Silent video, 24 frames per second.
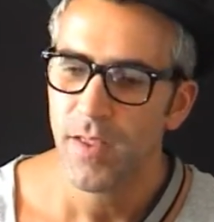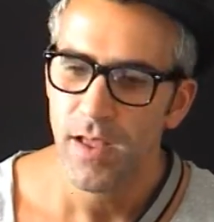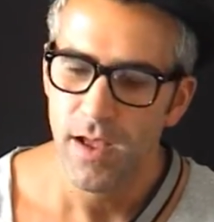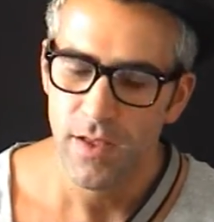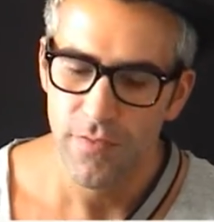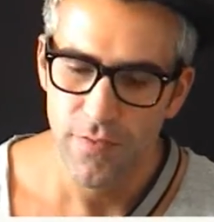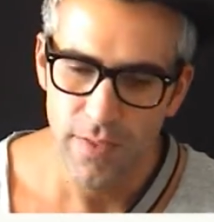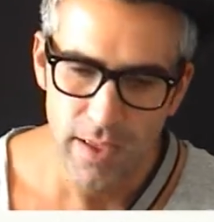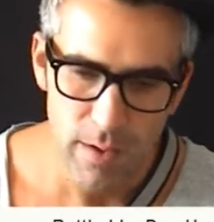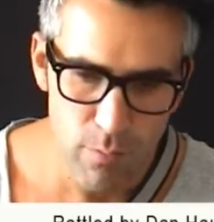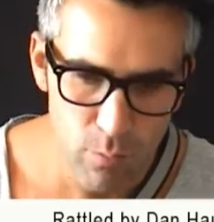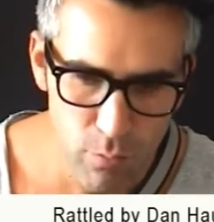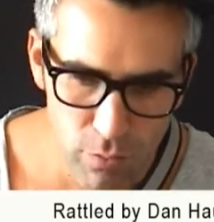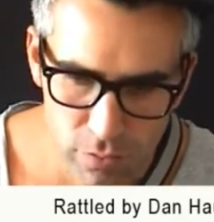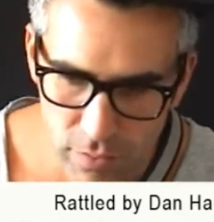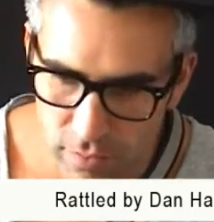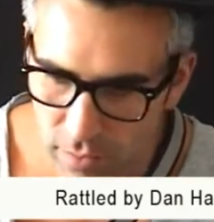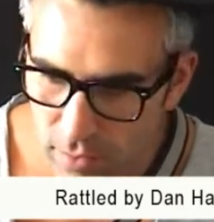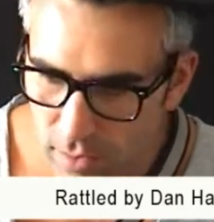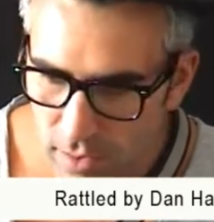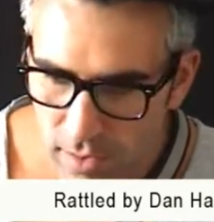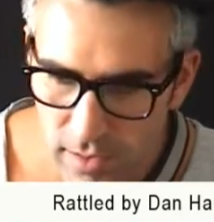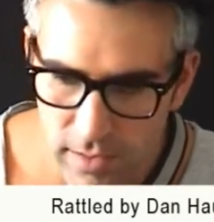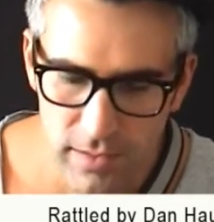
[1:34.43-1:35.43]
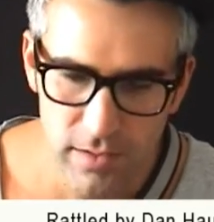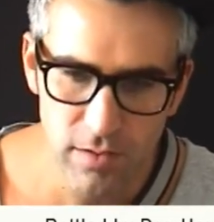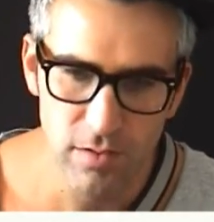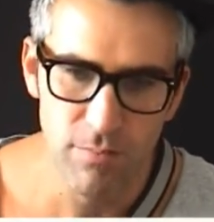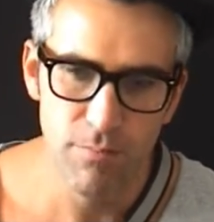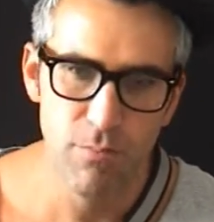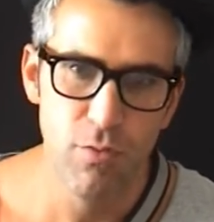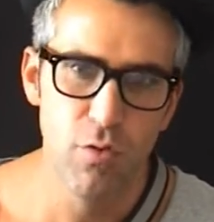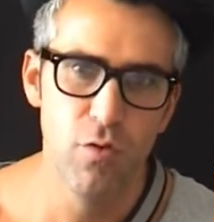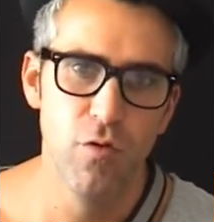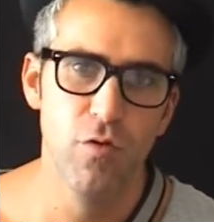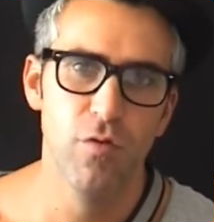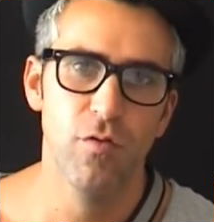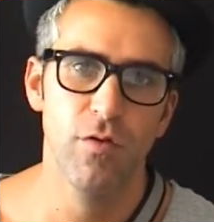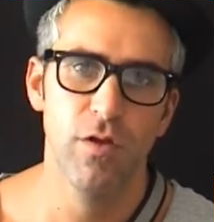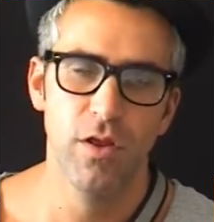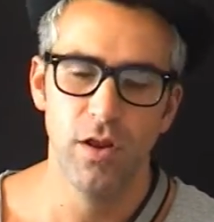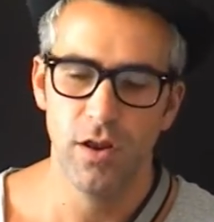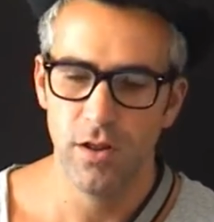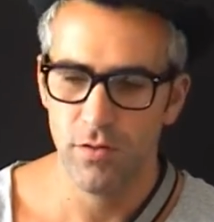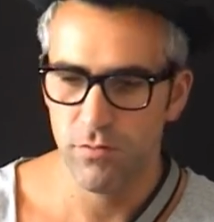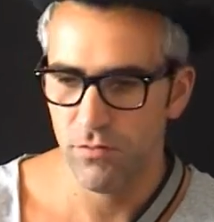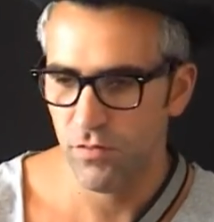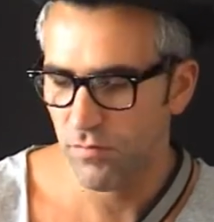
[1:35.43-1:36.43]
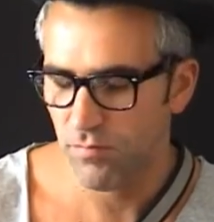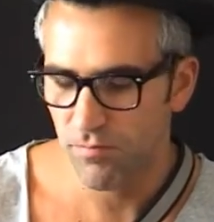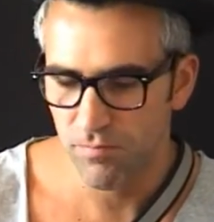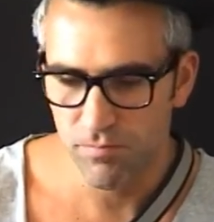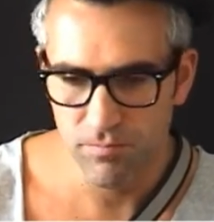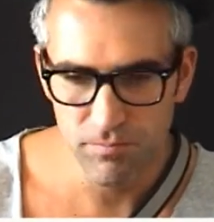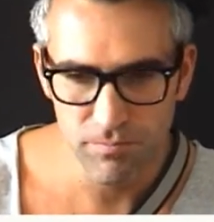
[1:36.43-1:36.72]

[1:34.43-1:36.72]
and then with a little move, just